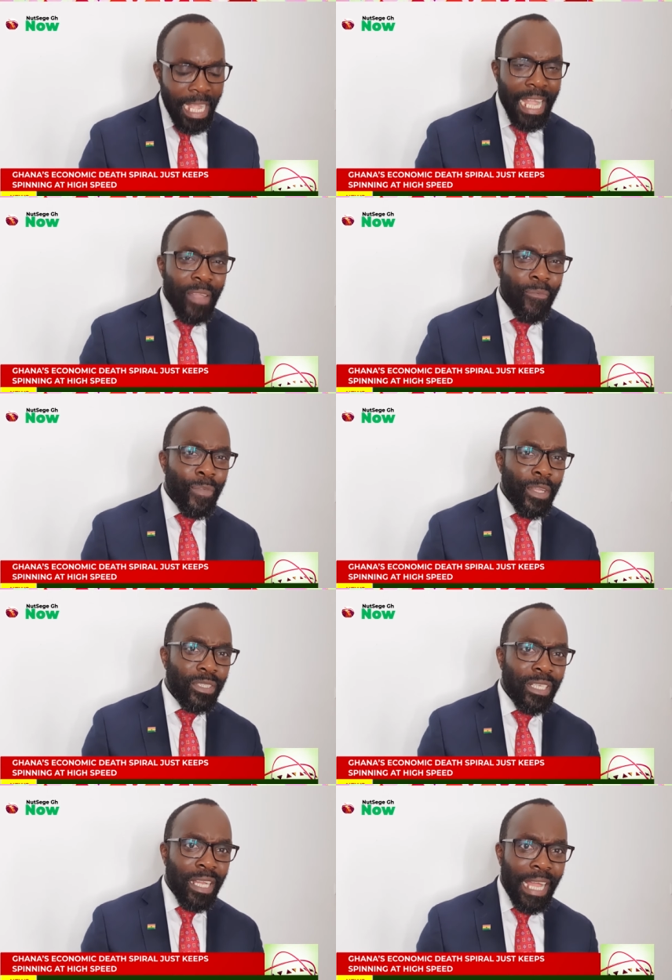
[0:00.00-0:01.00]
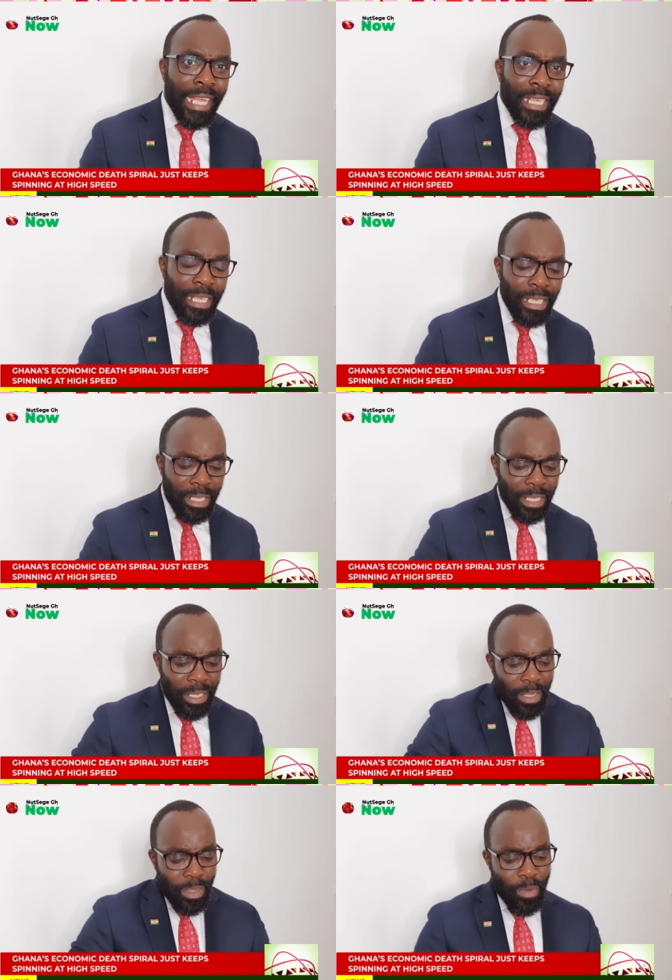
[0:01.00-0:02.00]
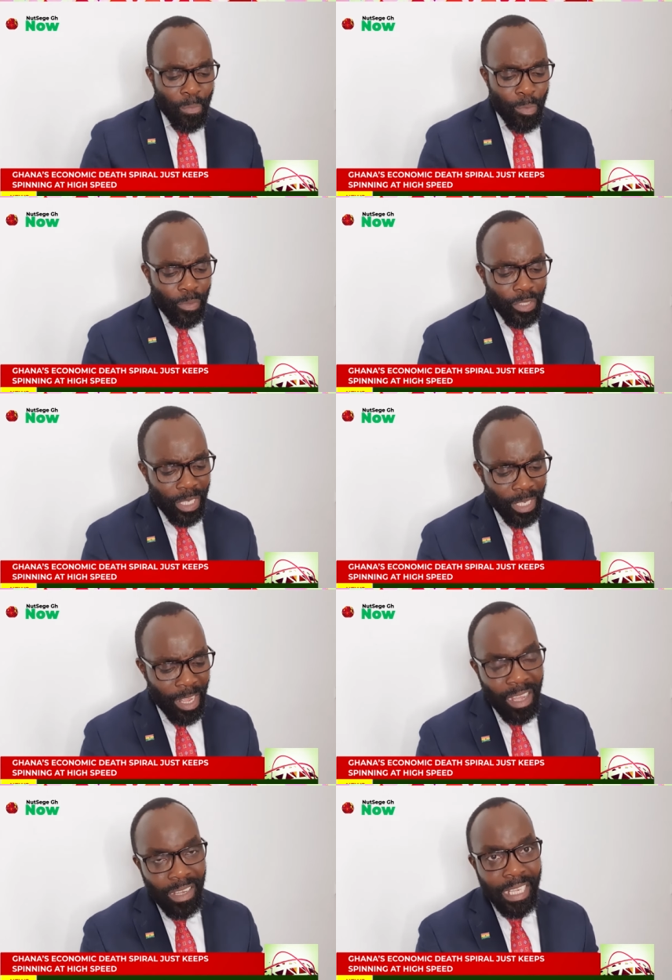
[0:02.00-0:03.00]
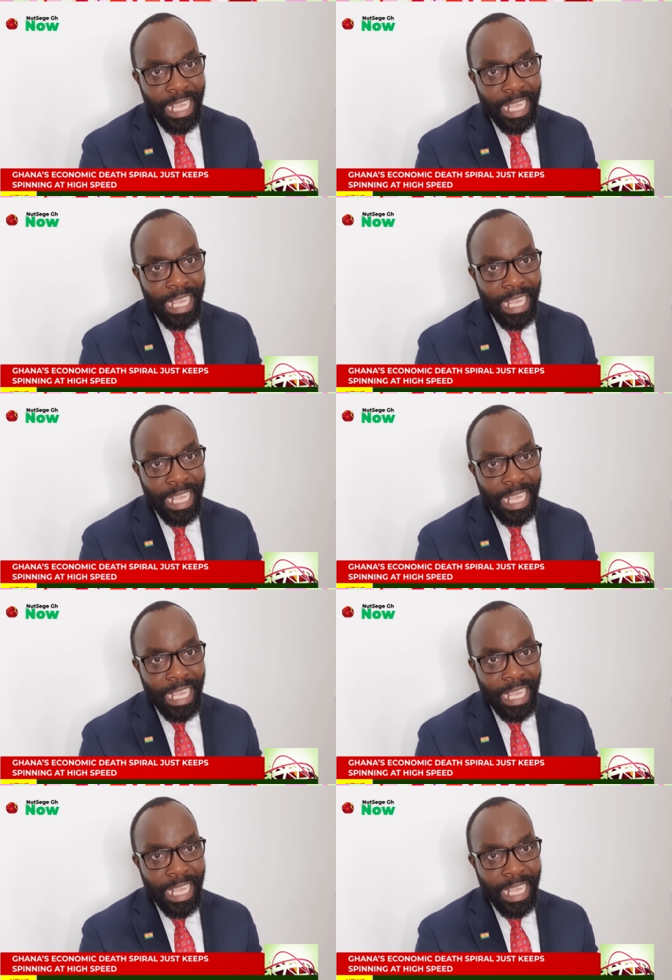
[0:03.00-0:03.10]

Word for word: It feels like Professor Hanke